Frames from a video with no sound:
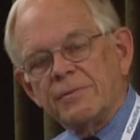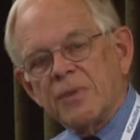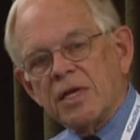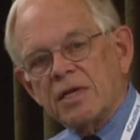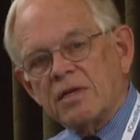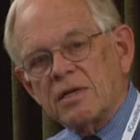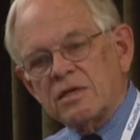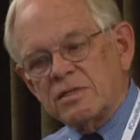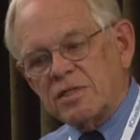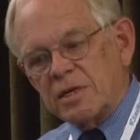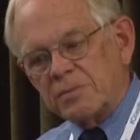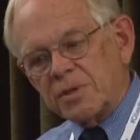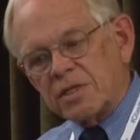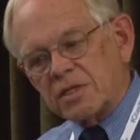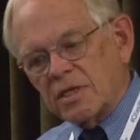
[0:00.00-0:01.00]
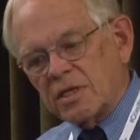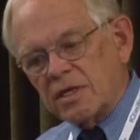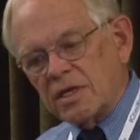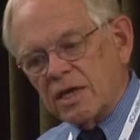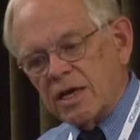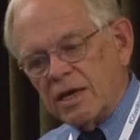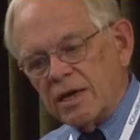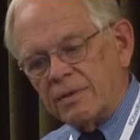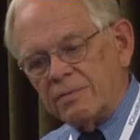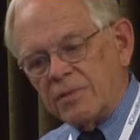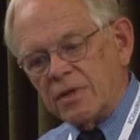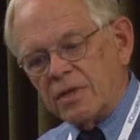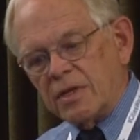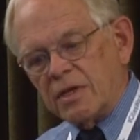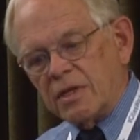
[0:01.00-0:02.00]
But typically,
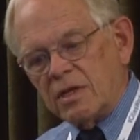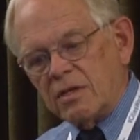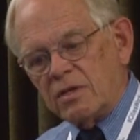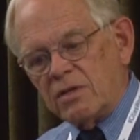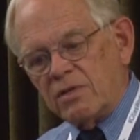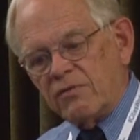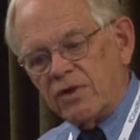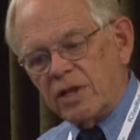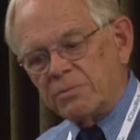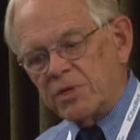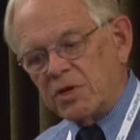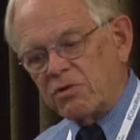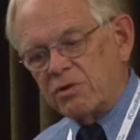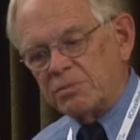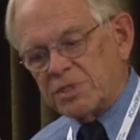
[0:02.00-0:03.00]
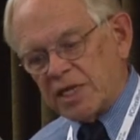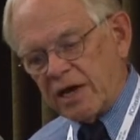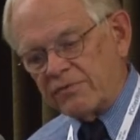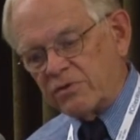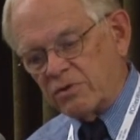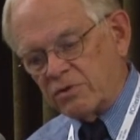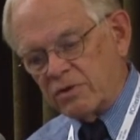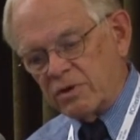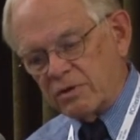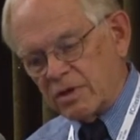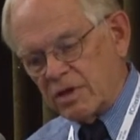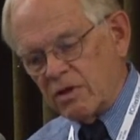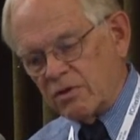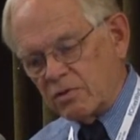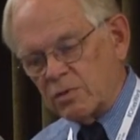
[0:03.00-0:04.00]
development agreements after the
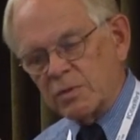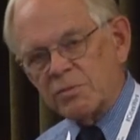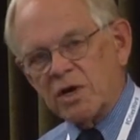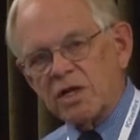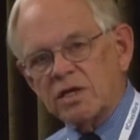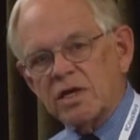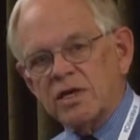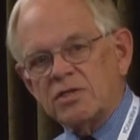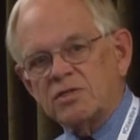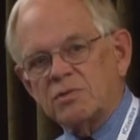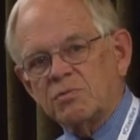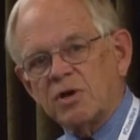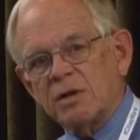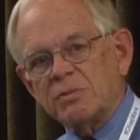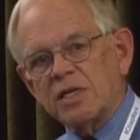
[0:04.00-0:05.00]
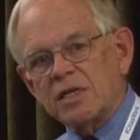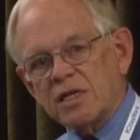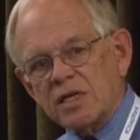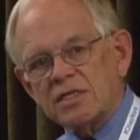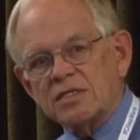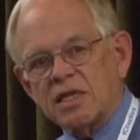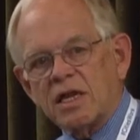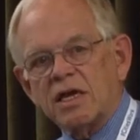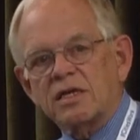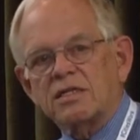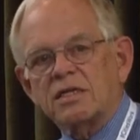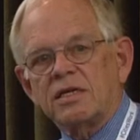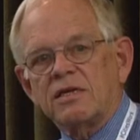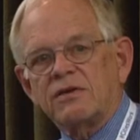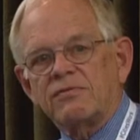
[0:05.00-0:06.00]
Cottonwood Mall case are probably less
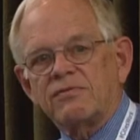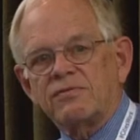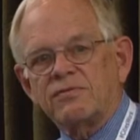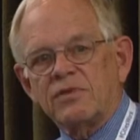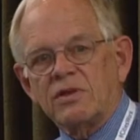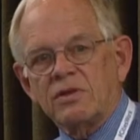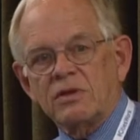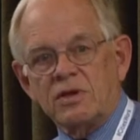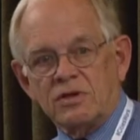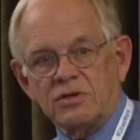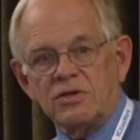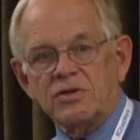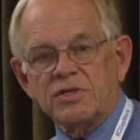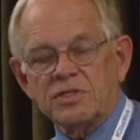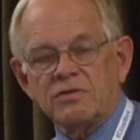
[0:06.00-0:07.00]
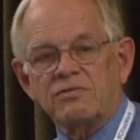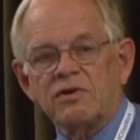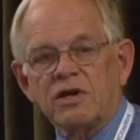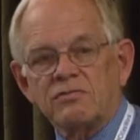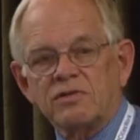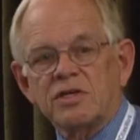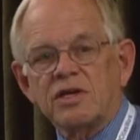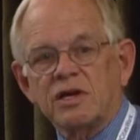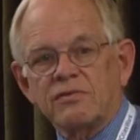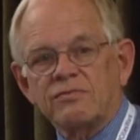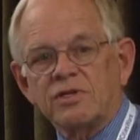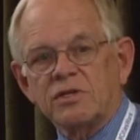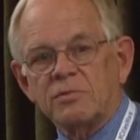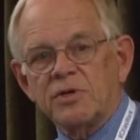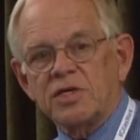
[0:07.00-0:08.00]
likely if the attorneys involved are
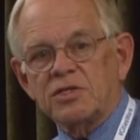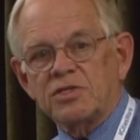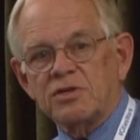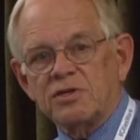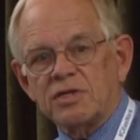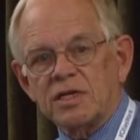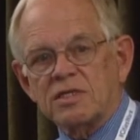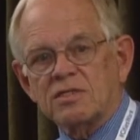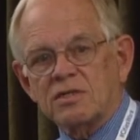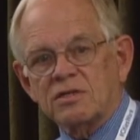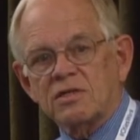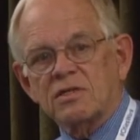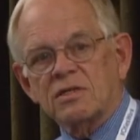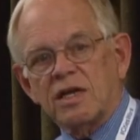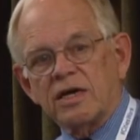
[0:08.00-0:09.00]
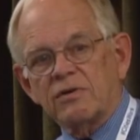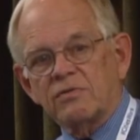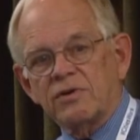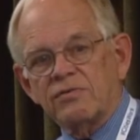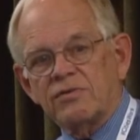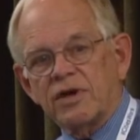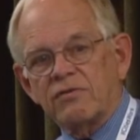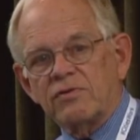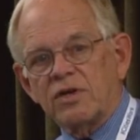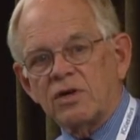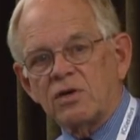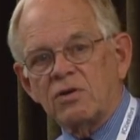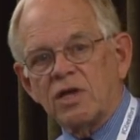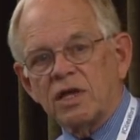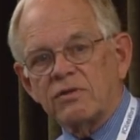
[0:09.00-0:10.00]
careful to make sure it doesn't look like we've covered a
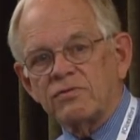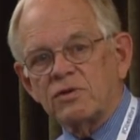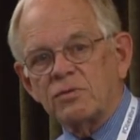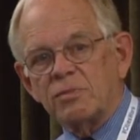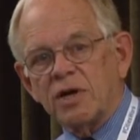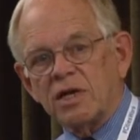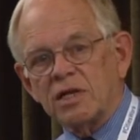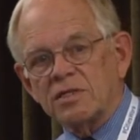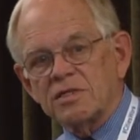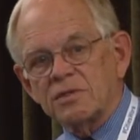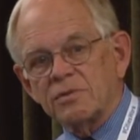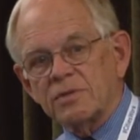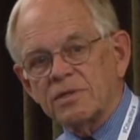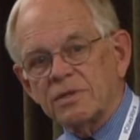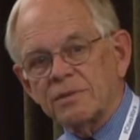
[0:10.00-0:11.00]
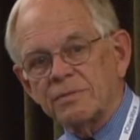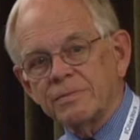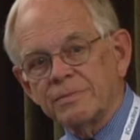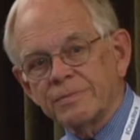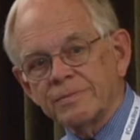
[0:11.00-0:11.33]
whole lot of new policy with them.